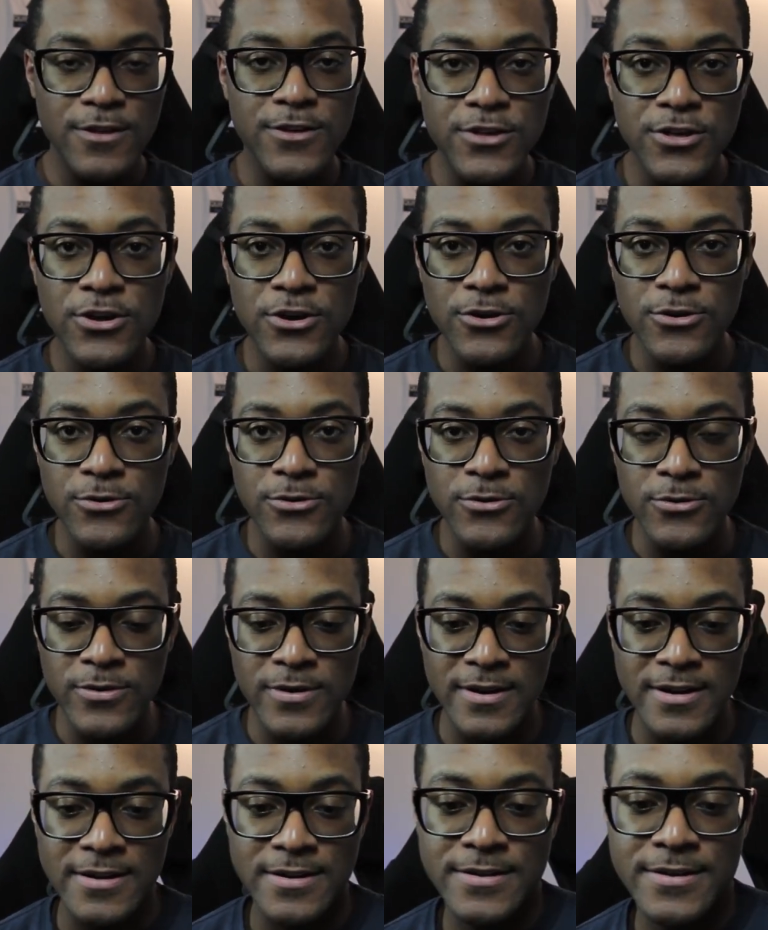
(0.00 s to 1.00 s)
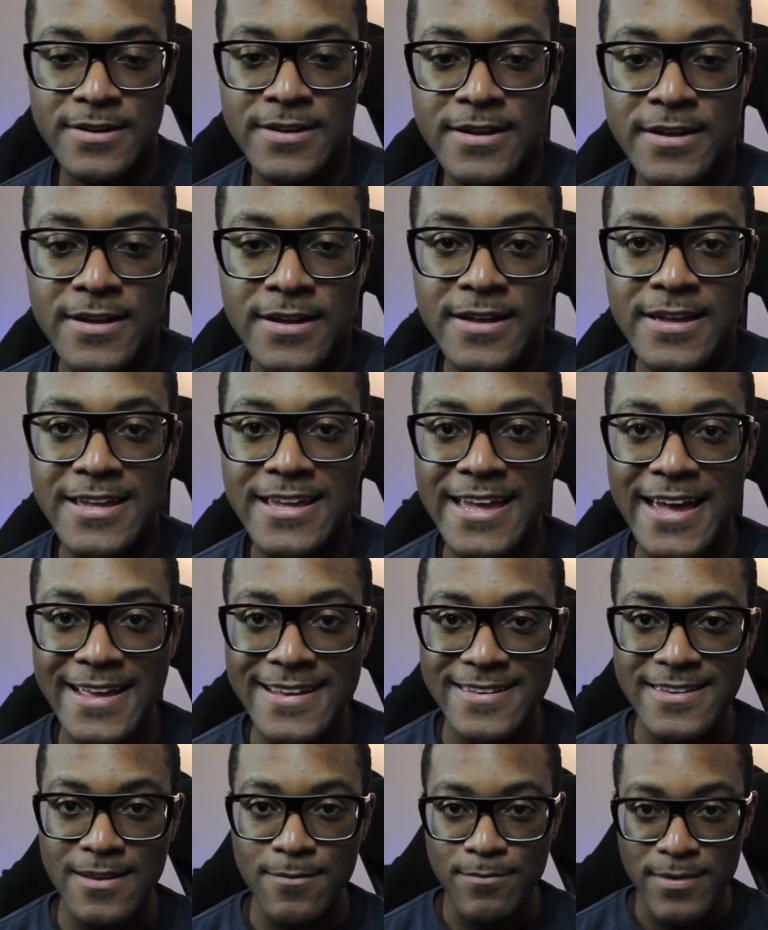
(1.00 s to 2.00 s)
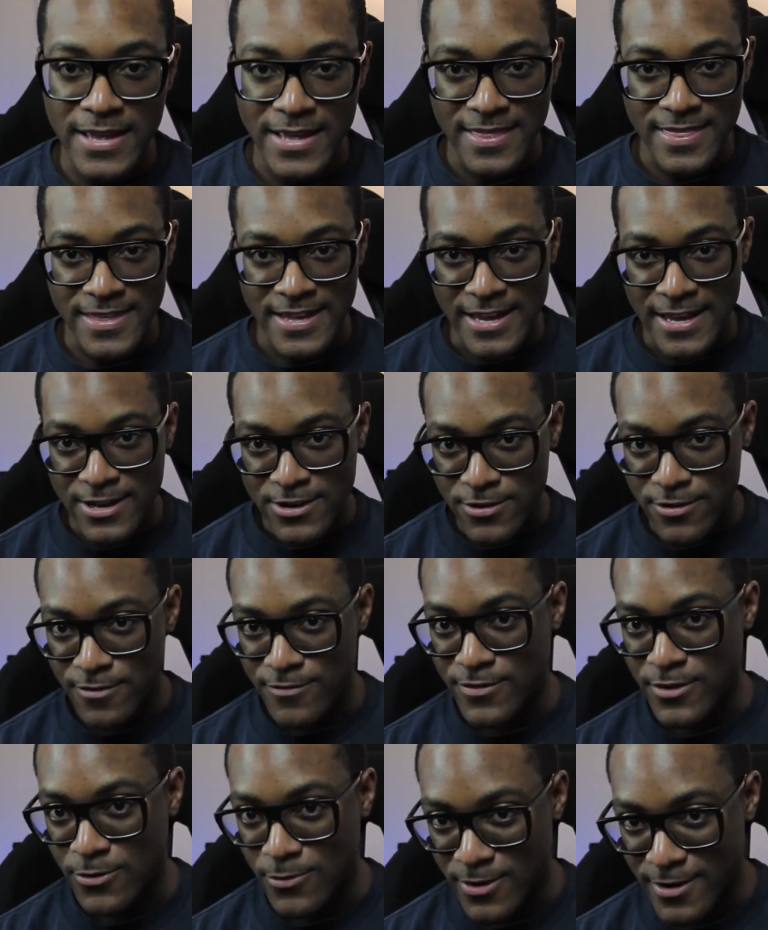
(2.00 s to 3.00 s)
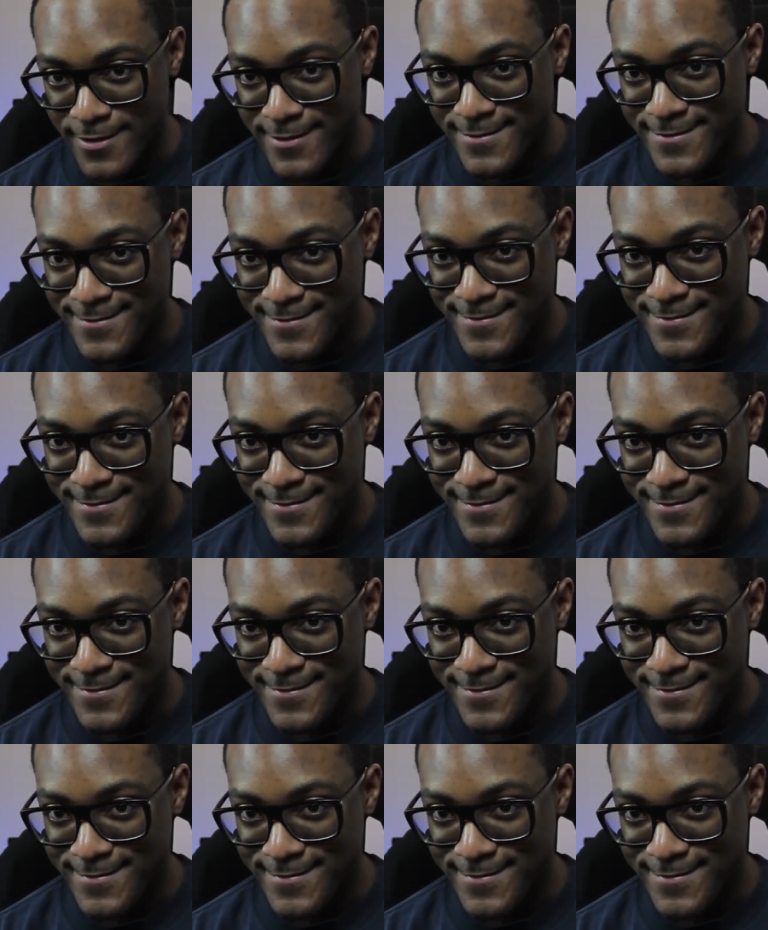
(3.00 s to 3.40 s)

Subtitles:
you get to be the interviewer.